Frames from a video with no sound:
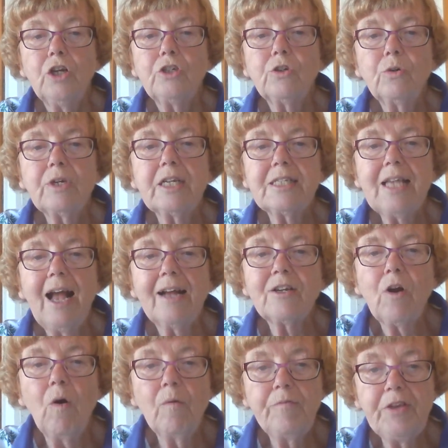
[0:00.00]
Dorcas had
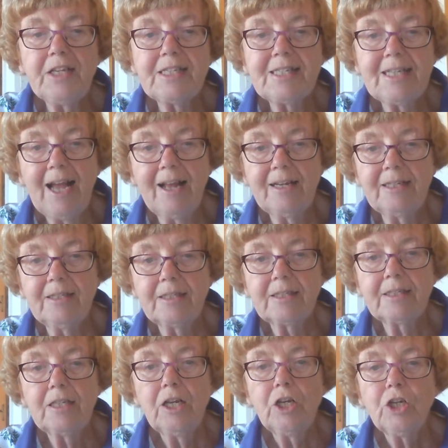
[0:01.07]
obvious
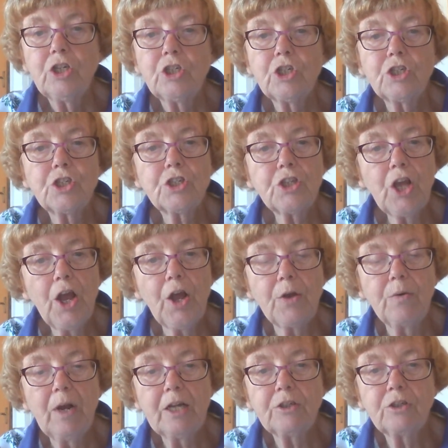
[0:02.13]
talents to
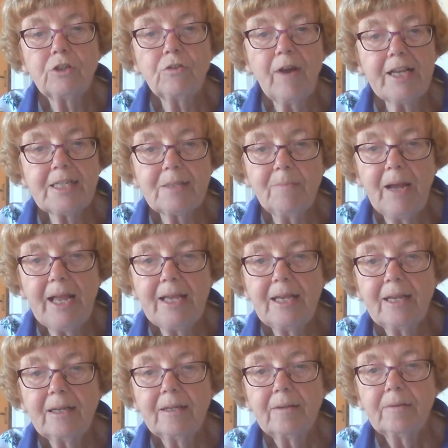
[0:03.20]
sew and
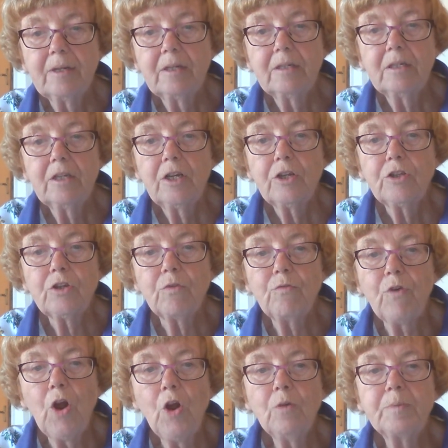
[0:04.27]
dressmake. The
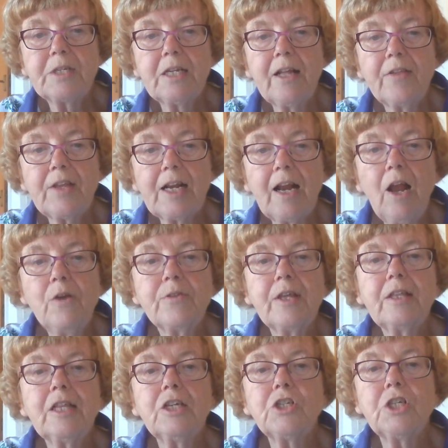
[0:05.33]
robes and other
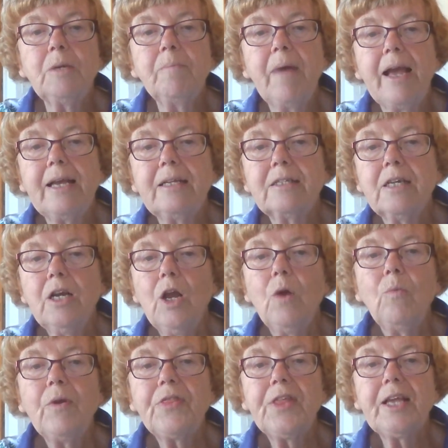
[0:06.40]
clothing that she made
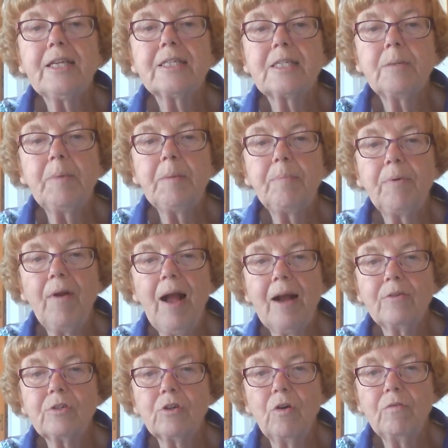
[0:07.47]
were things to be
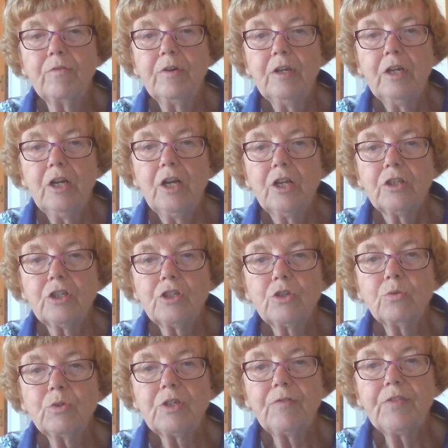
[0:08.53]
proud of, the
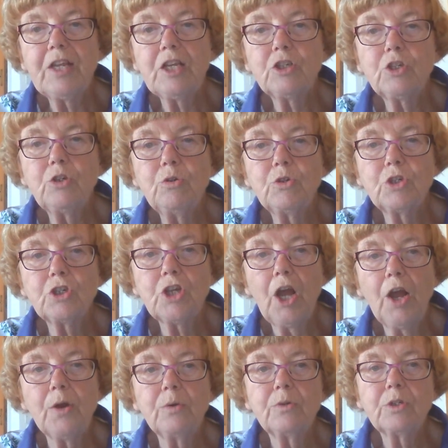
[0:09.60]
sort of things you
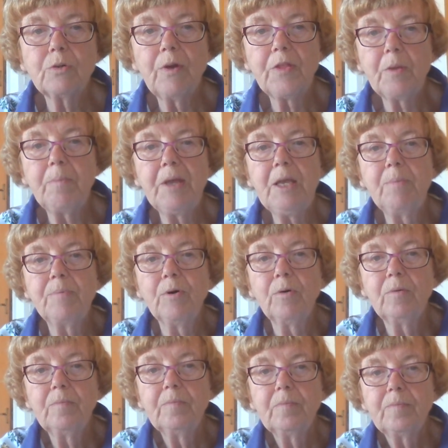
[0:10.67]
show to other
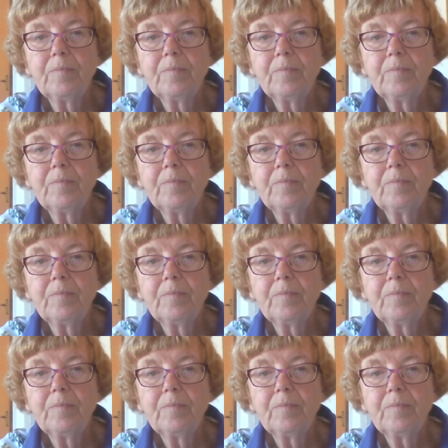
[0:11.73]
people.